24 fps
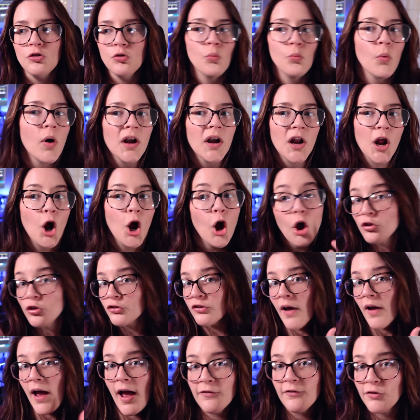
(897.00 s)
You want to
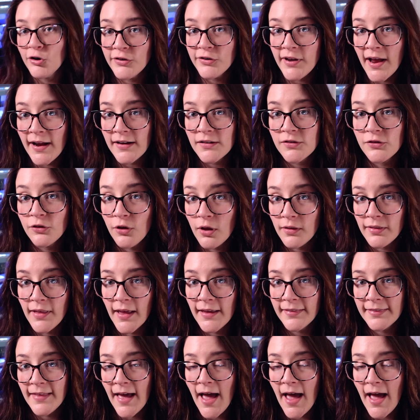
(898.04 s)
also have your text look like